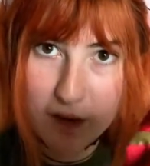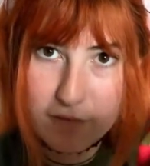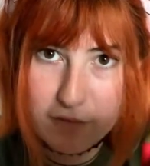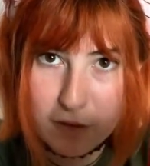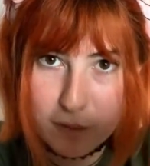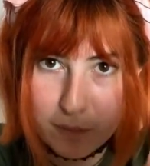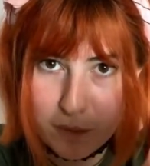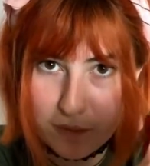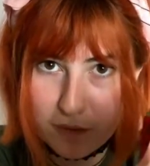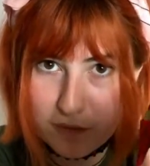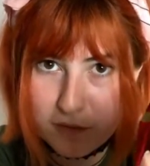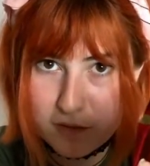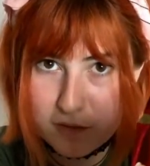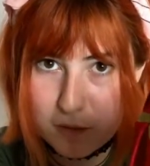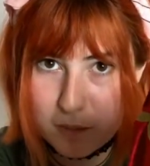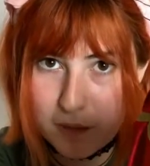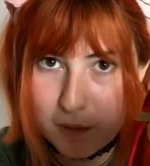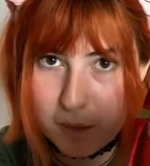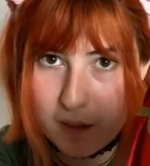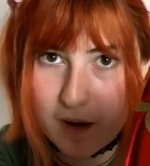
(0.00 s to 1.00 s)
everyone
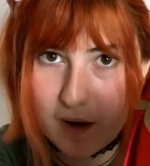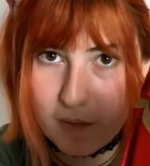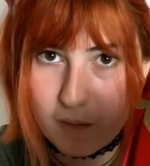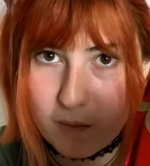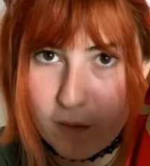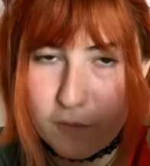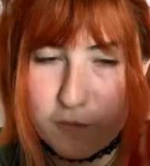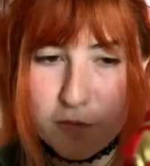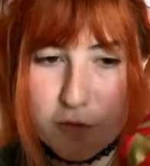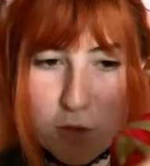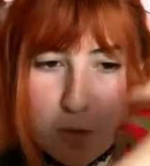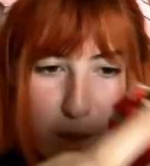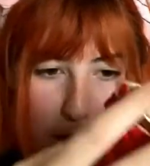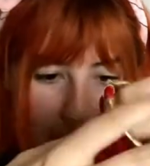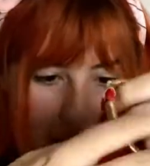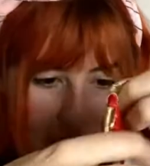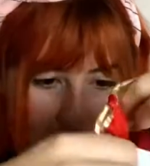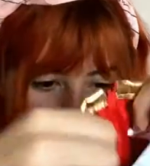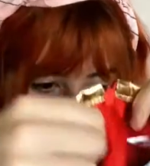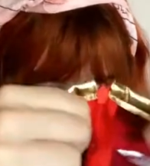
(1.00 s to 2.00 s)
to be aware of, that you
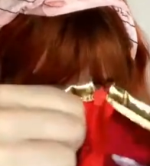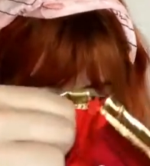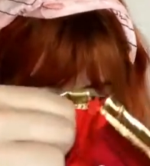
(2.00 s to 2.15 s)
might end